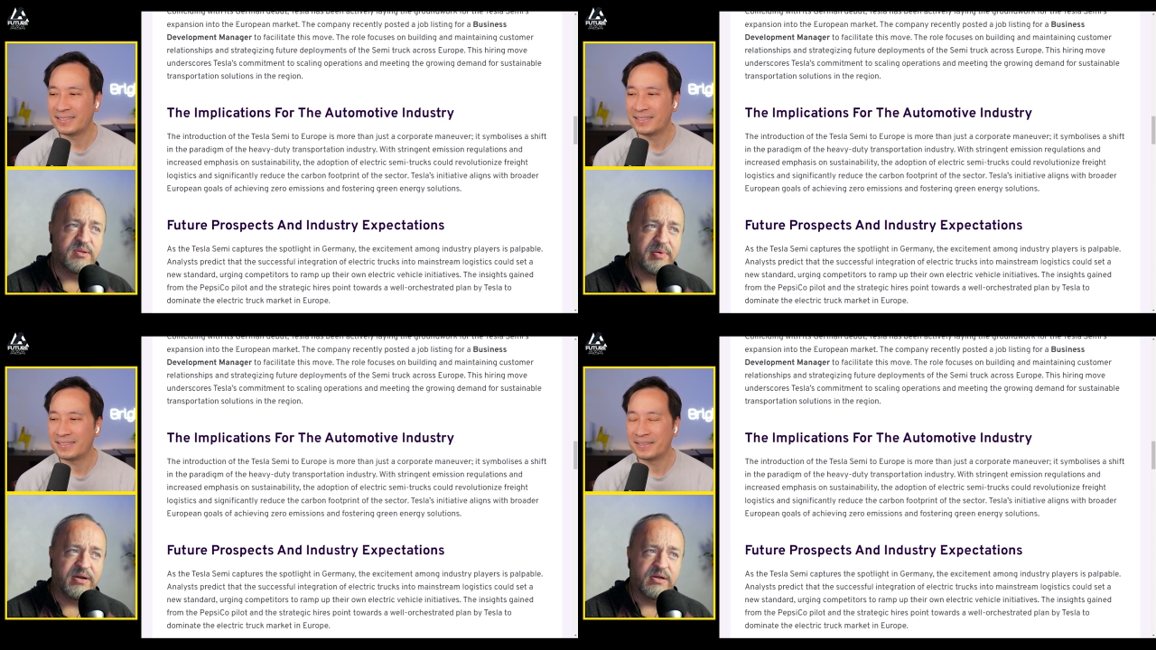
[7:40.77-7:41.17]

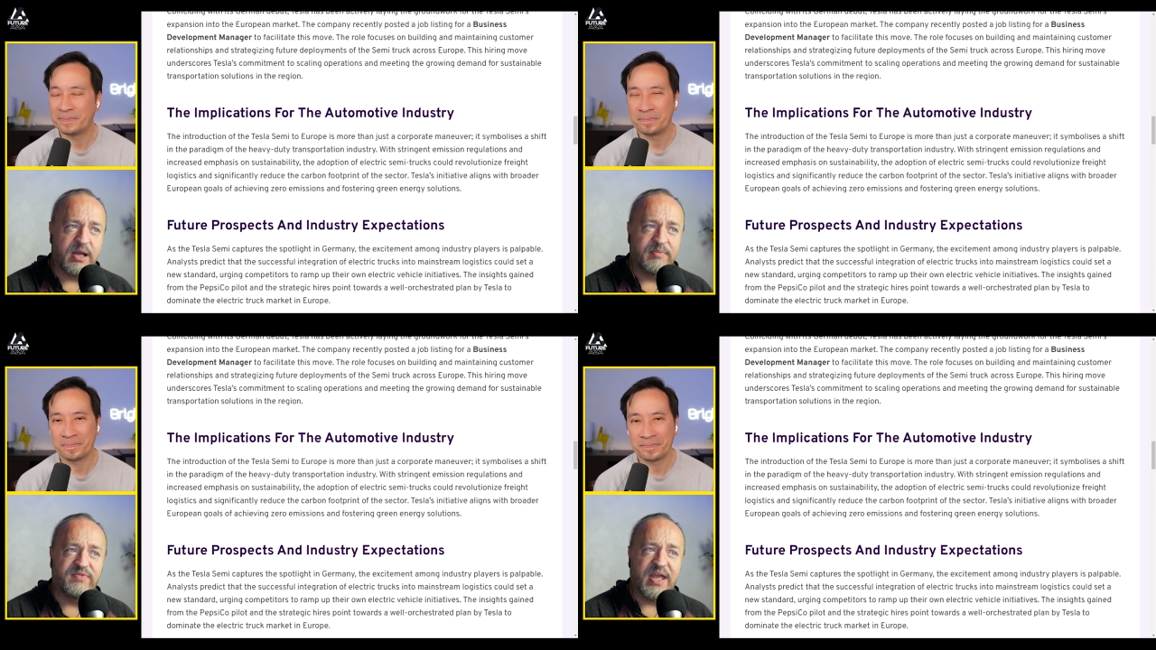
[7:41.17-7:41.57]
Speaker 1: the
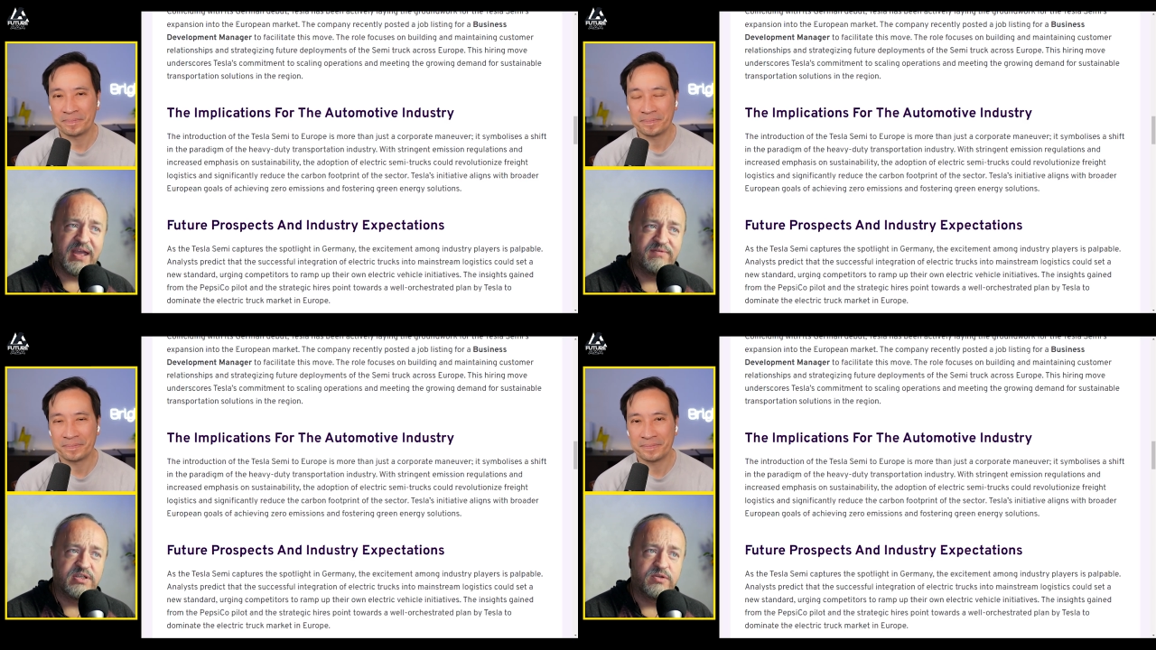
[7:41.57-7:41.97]
paradigm of the
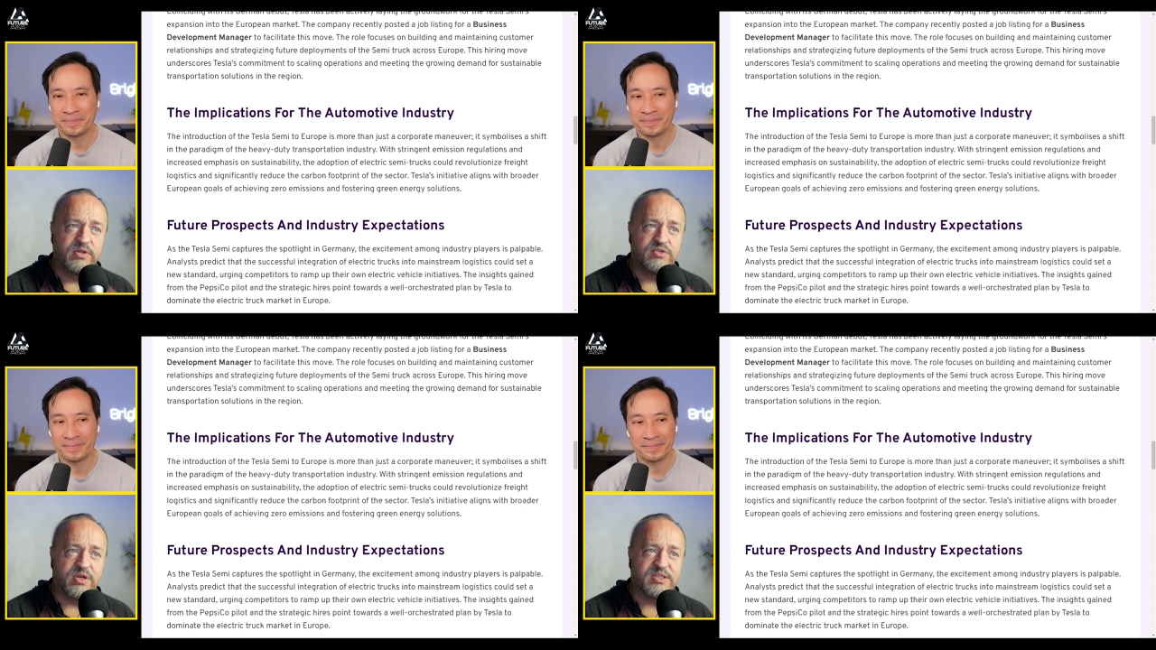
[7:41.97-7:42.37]

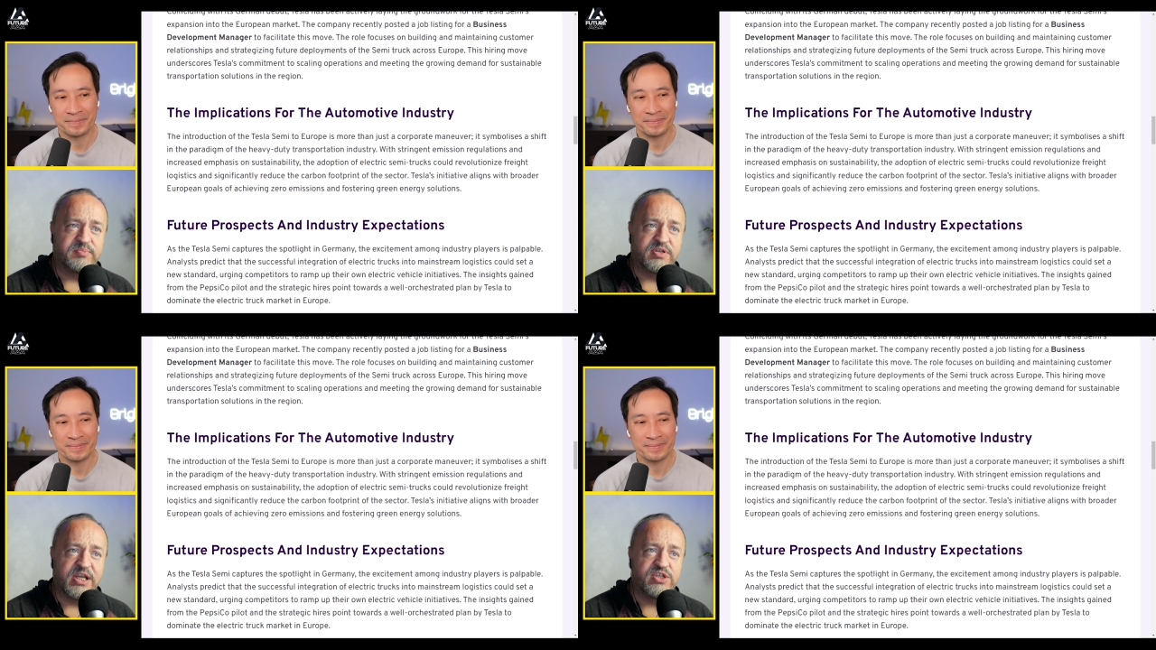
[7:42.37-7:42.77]
heavy-duty
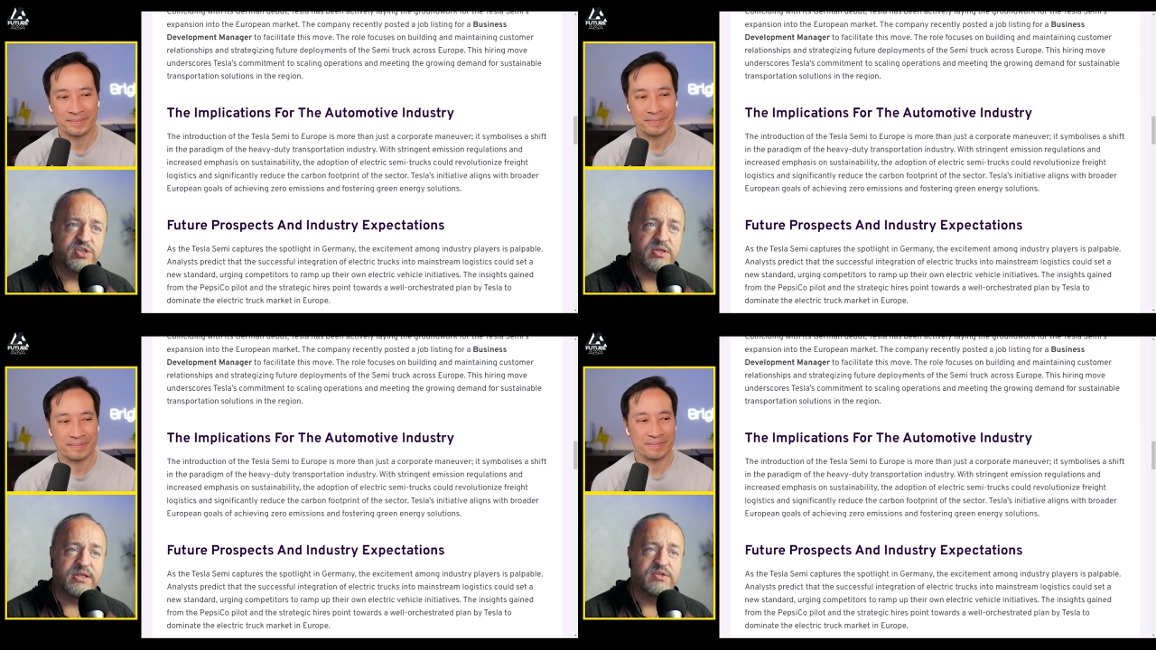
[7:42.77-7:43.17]

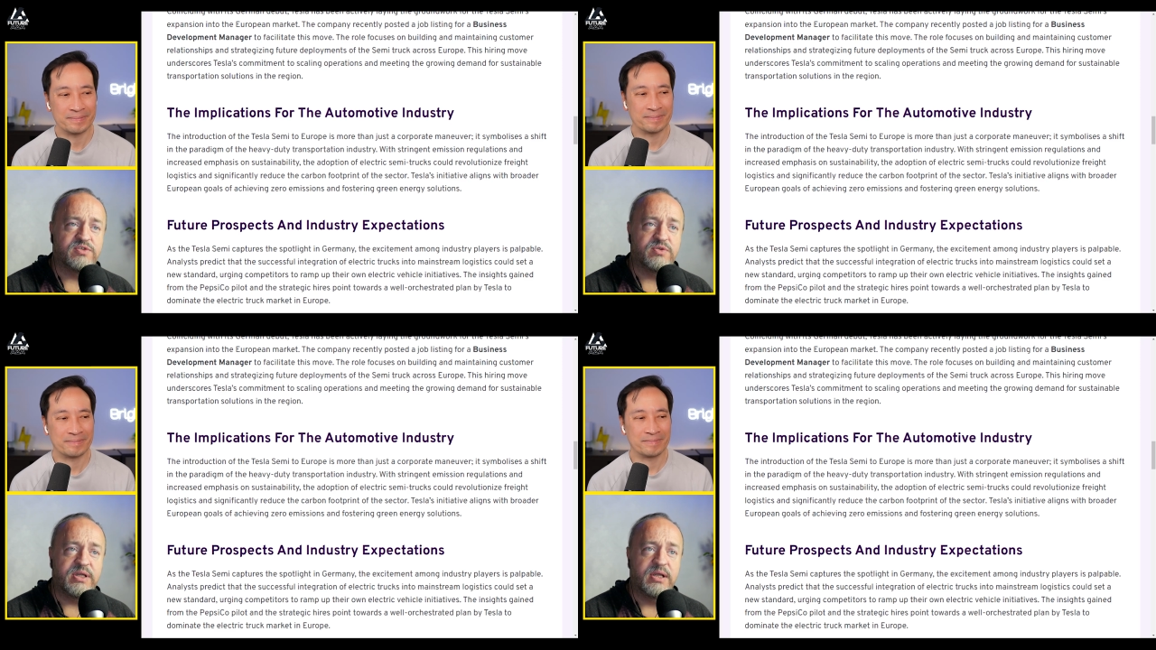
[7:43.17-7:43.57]
transportation
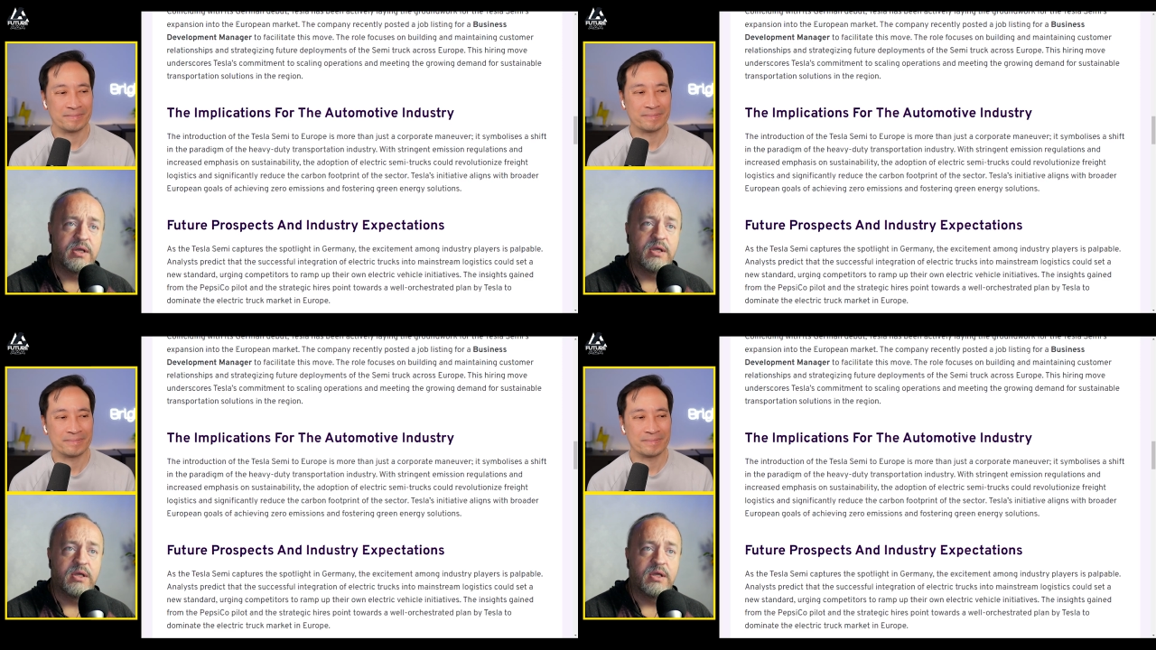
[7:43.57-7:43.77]
industry